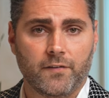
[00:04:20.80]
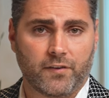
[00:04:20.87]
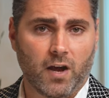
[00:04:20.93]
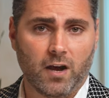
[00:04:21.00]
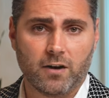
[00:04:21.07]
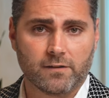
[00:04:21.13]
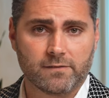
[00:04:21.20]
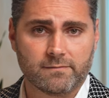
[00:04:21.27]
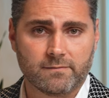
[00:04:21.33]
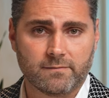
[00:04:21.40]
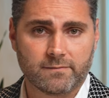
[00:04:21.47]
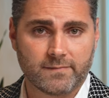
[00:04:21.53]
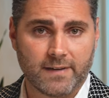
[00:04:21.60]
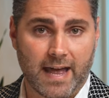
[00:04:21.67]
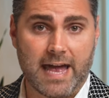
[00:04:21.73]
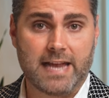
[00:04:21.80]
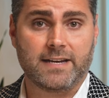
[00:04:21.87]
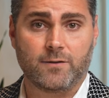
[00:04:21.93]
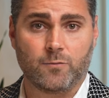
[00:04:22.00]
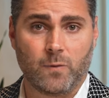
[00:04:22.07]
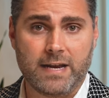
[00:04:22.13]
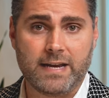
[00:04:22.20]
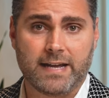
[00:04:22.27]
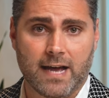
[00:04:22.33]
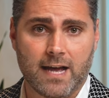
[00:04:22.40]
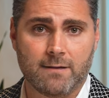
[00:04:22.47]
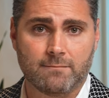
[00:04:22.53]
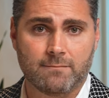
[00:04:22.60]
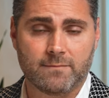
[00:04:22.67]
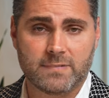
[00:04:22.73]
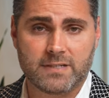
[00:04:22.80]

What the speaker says: So, how did we come